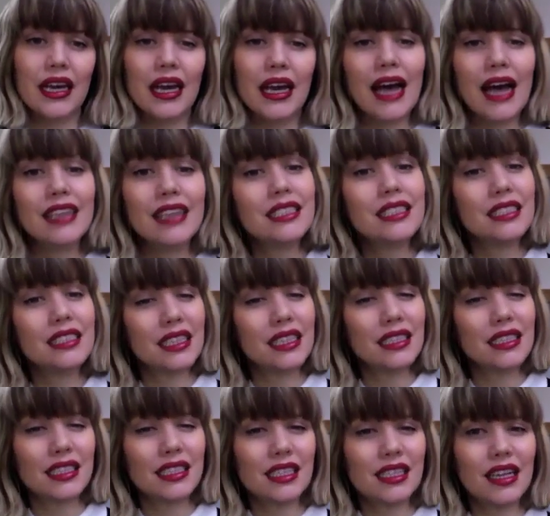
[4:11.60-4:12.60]
and
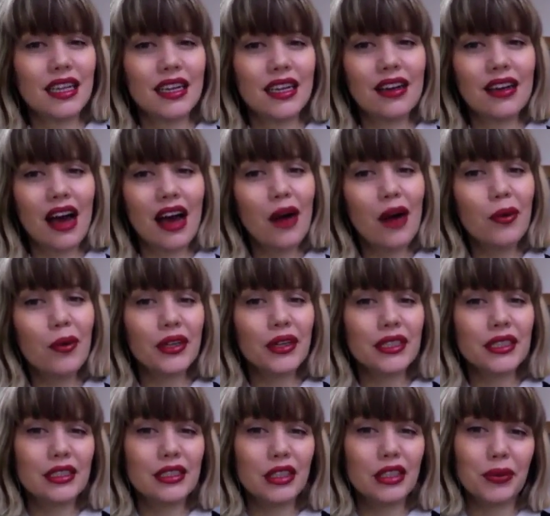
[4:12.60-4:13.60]
suggests that an artwork's
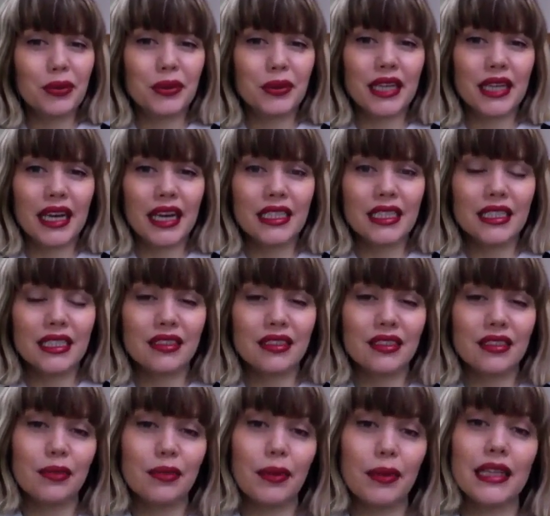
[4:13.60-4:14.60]
interpretation
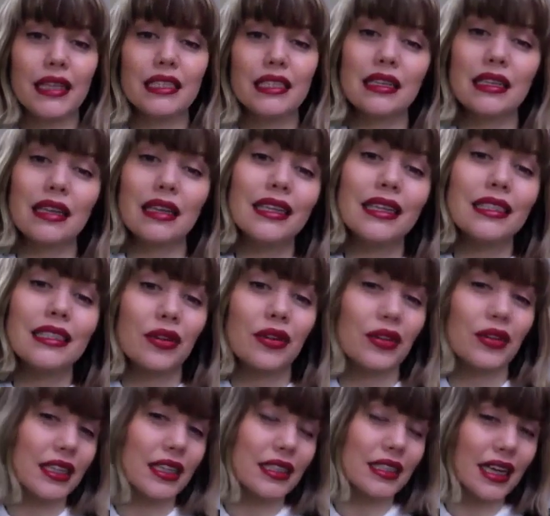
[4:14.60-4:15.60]
depends less on
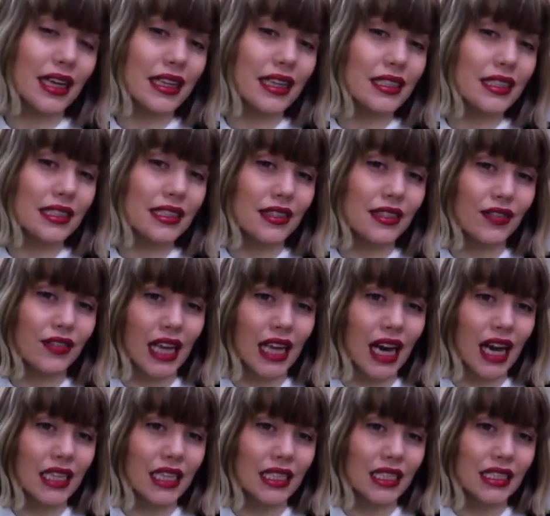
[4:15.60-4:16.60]
the intentions of the
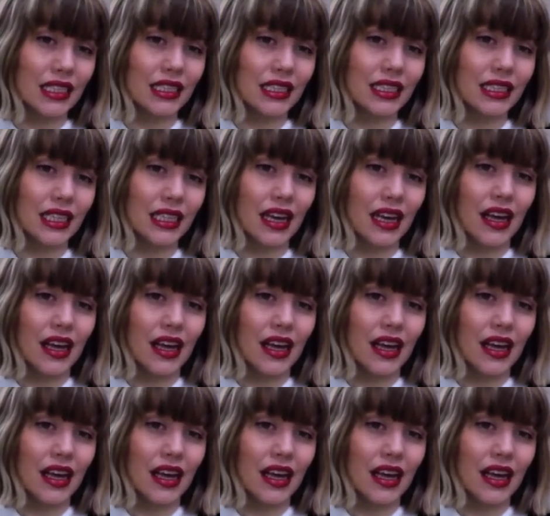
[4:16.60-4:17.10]
artist